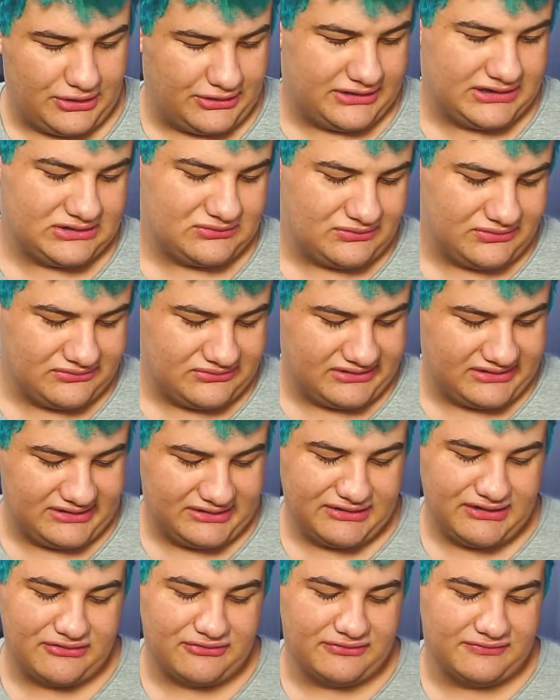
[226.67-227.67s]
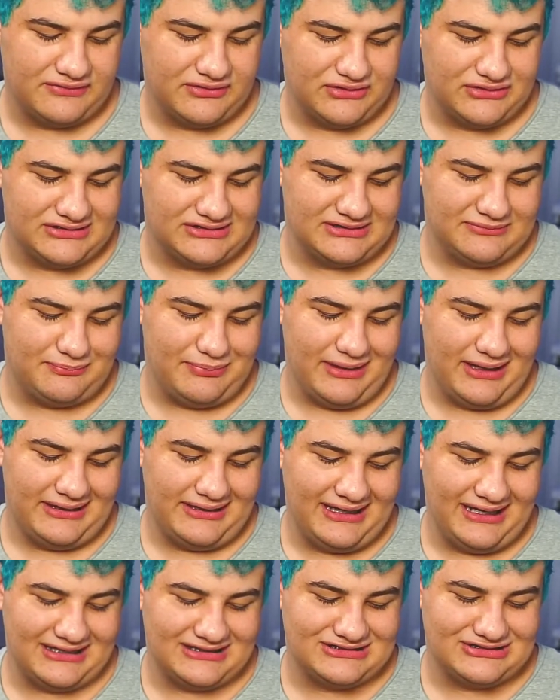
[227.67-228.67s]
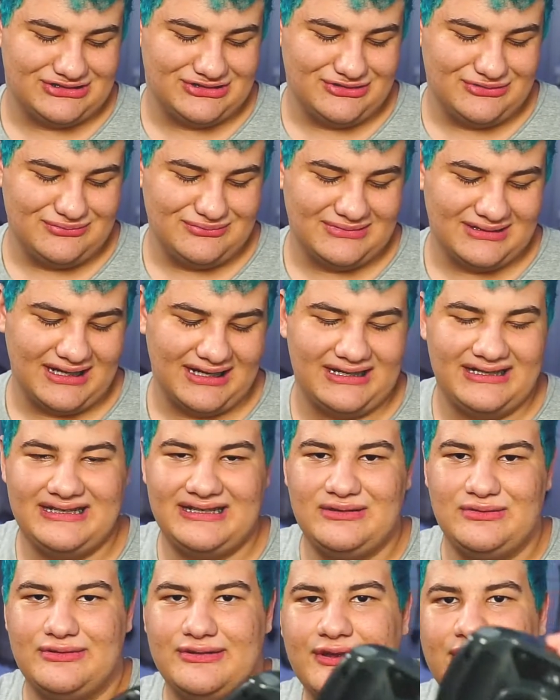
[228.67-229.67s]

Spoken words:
this one right here, I don't even know. This is Pentax Zoom 90